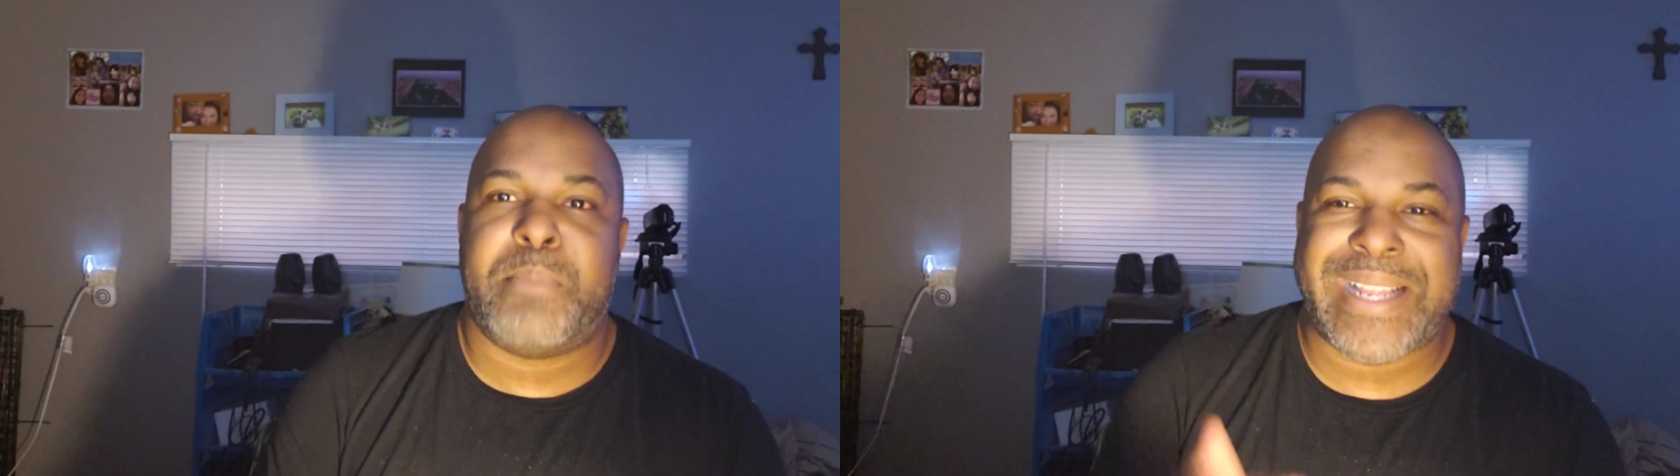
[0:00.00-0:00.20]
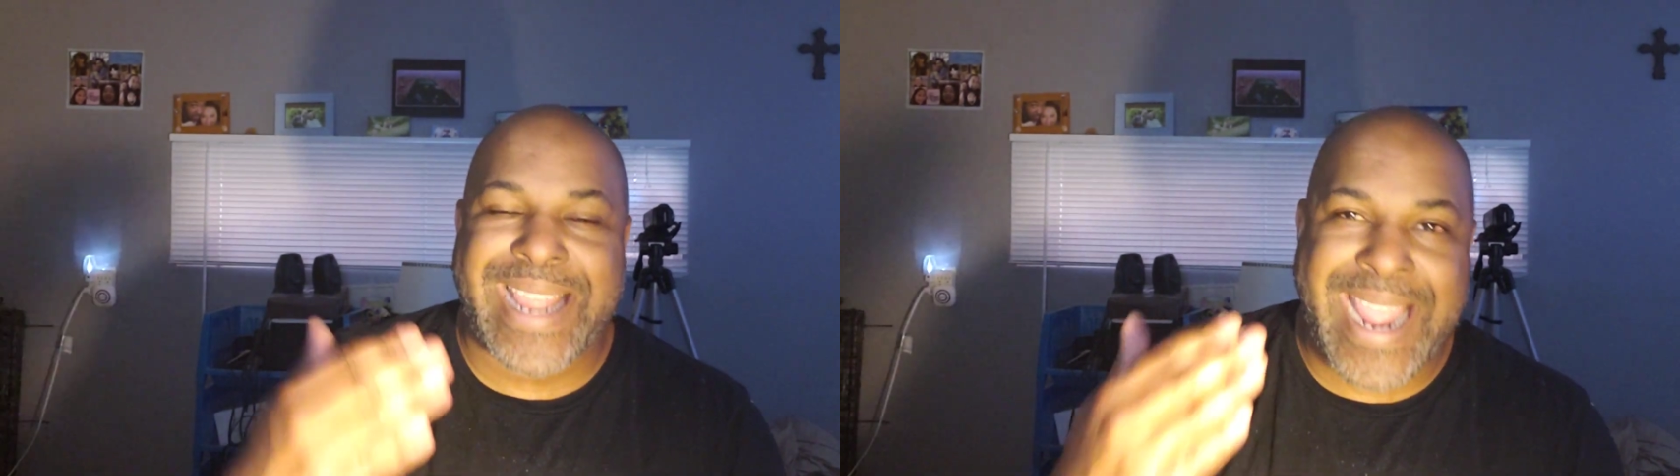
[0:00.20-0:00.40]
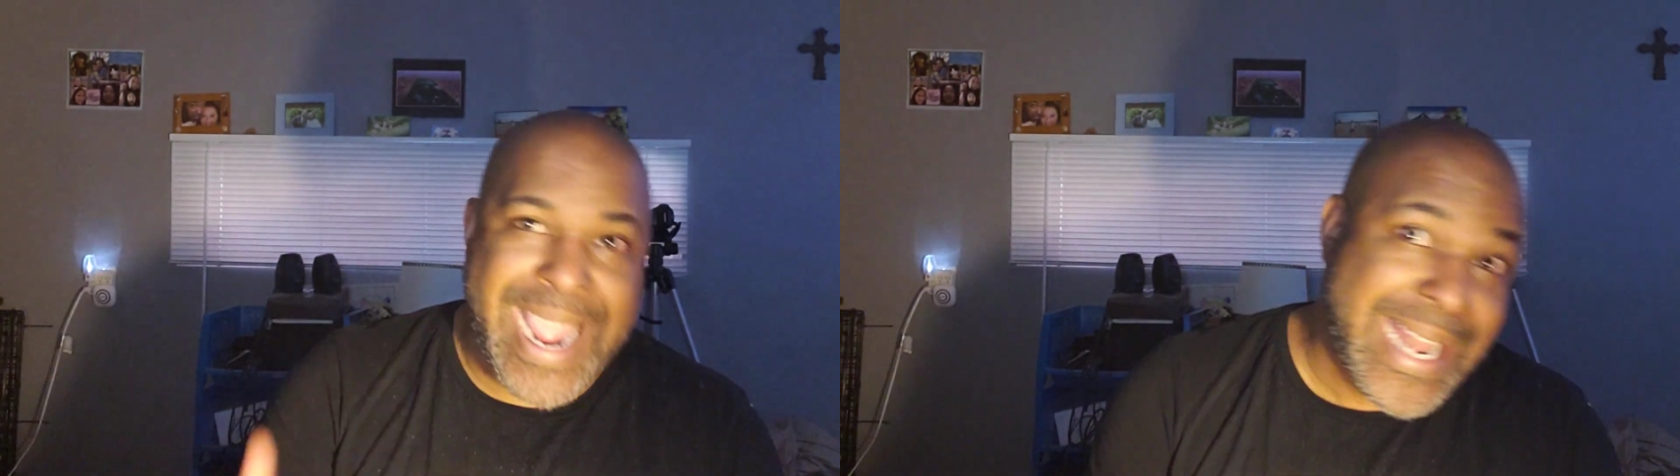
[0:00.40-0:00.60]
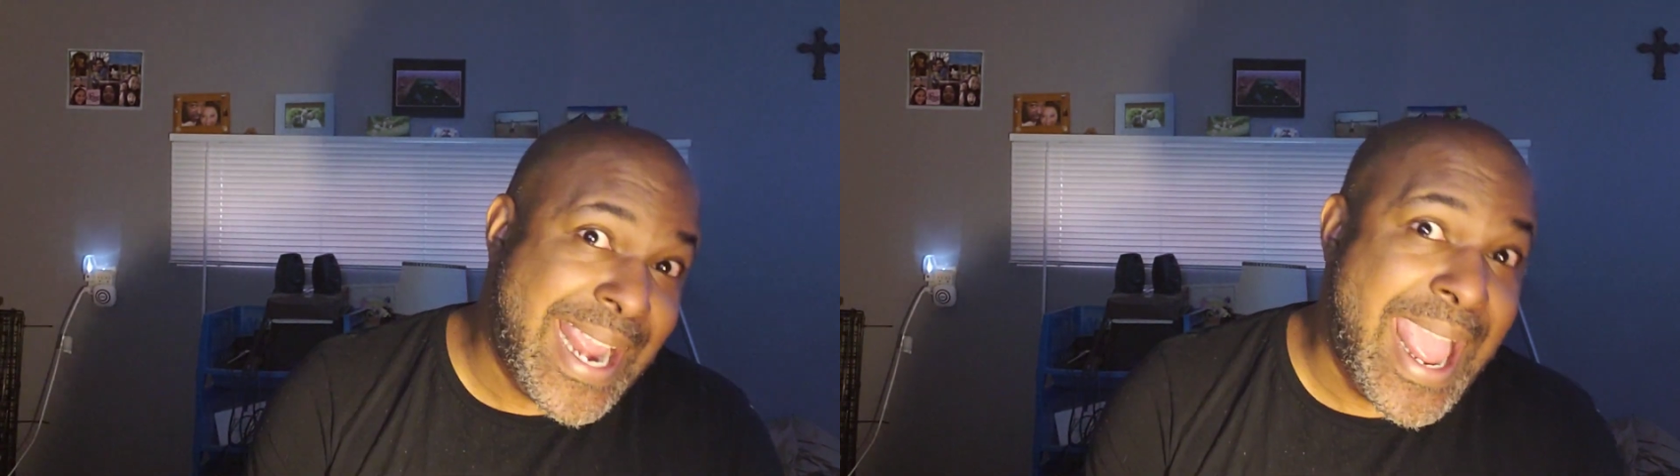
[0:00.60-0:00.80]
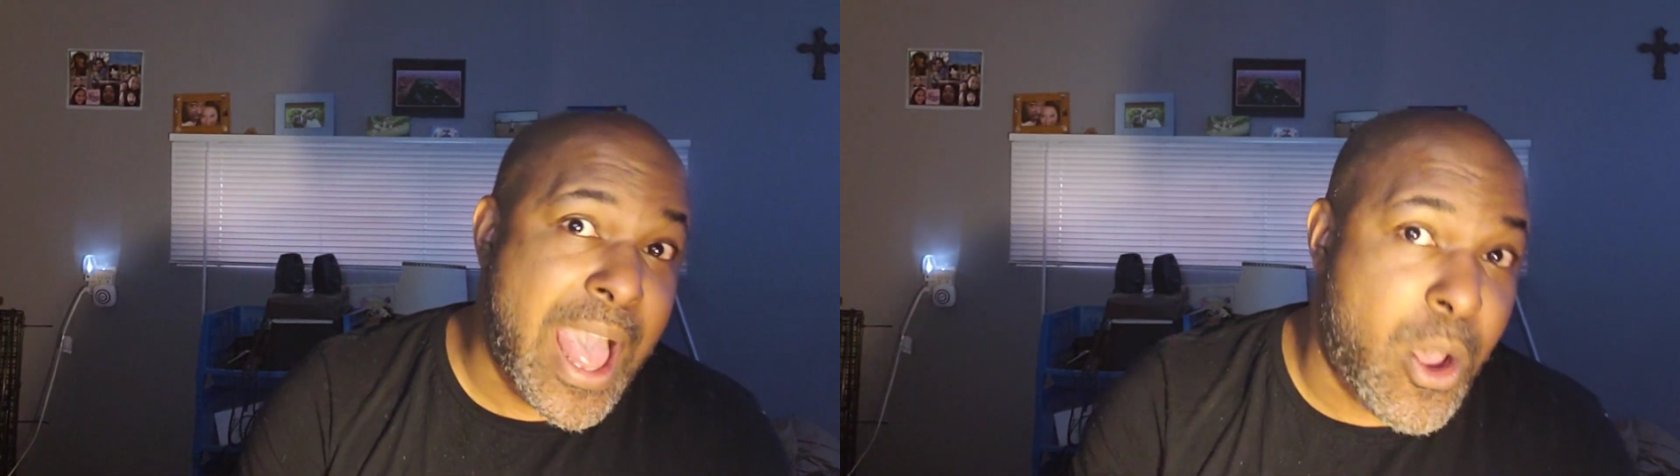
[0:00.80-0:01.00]
But
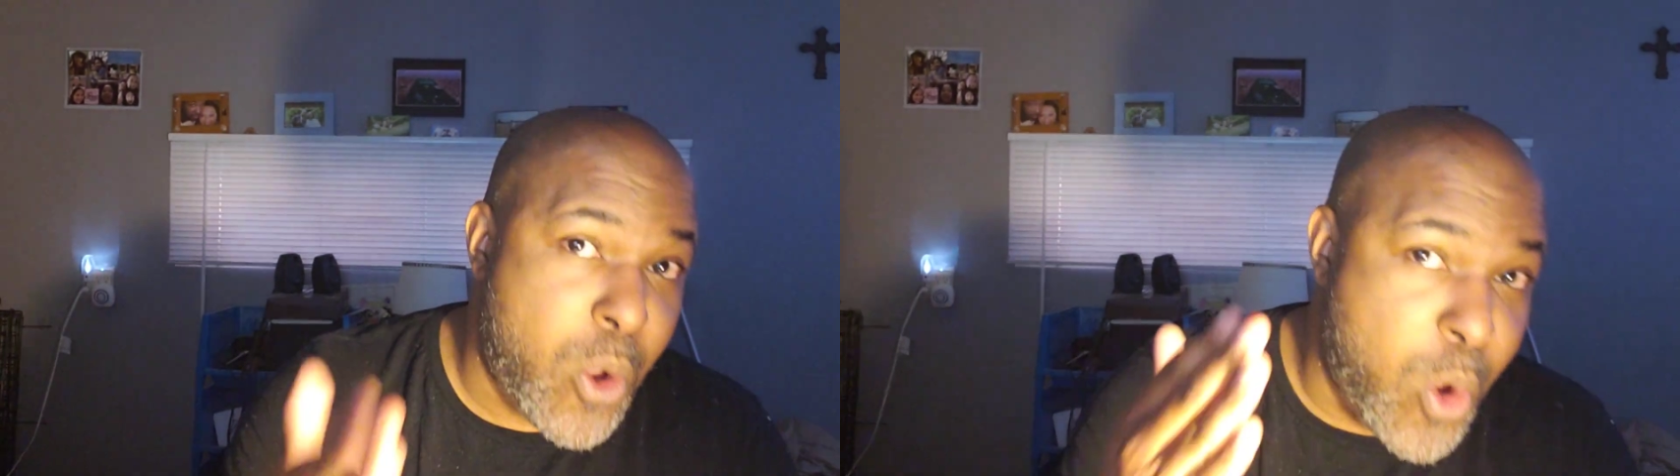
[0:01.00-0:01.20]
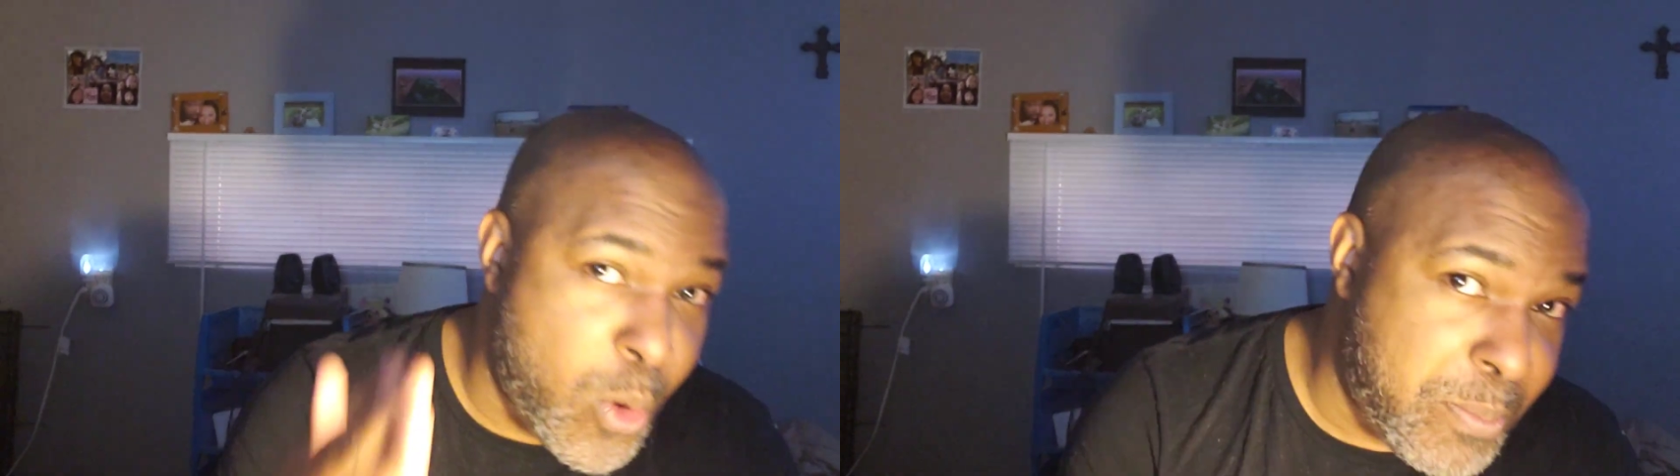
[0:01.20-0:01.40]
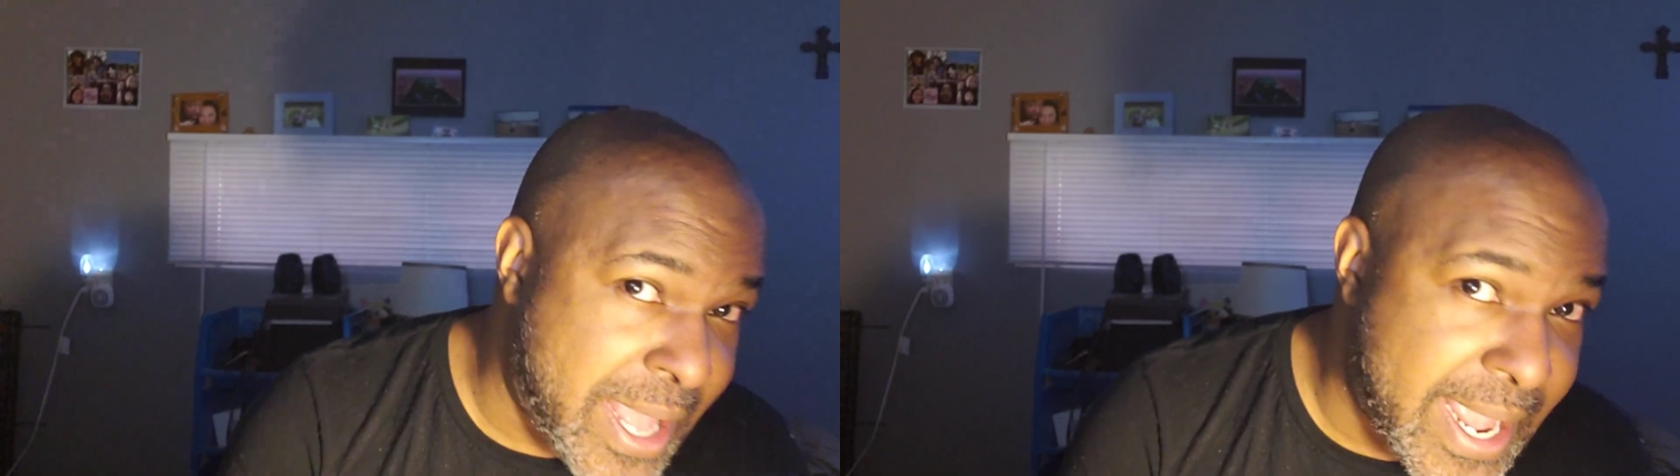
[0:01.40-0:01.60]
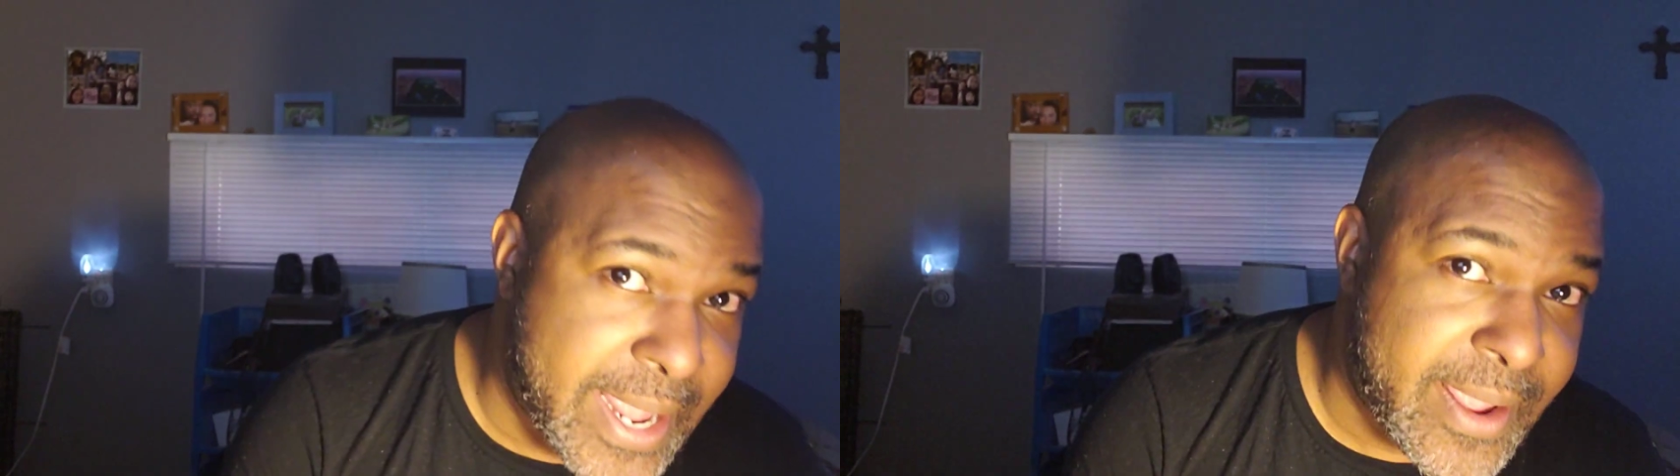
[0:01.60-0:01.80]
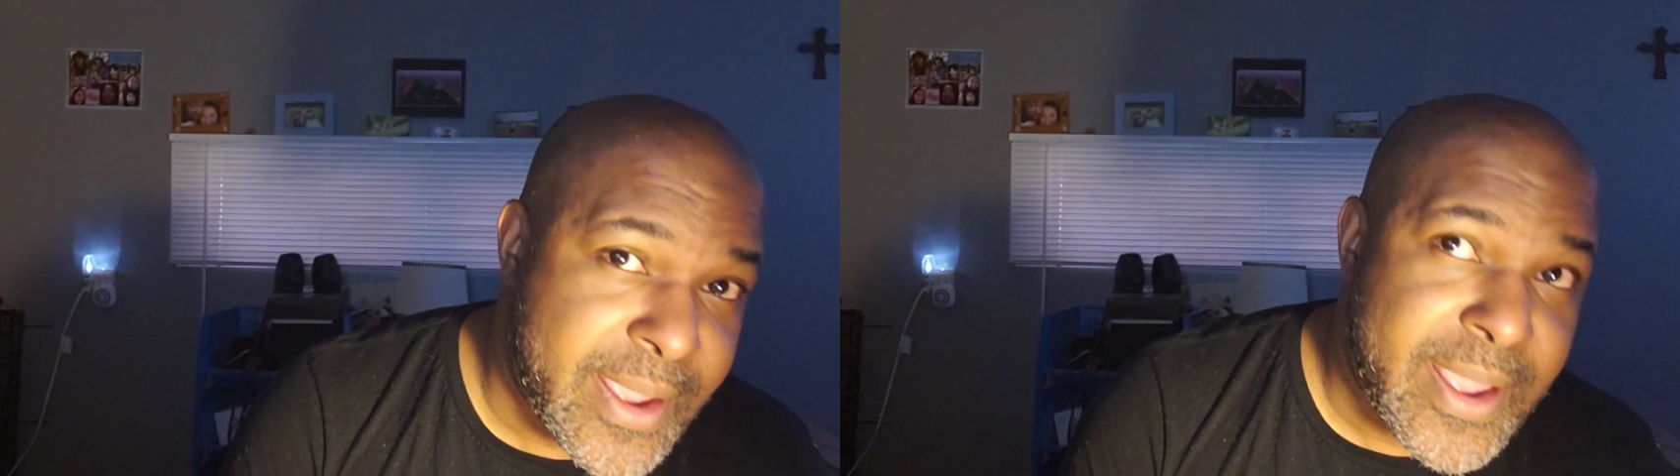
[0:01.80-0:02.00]
anyhow, hope
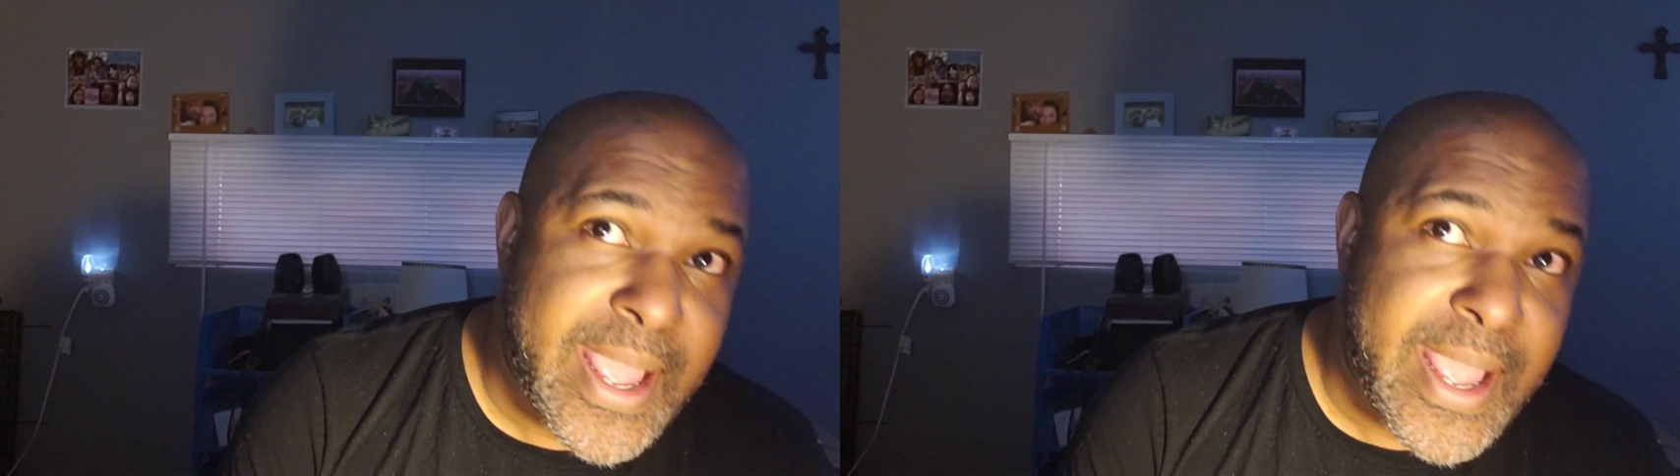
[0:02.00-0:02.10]
I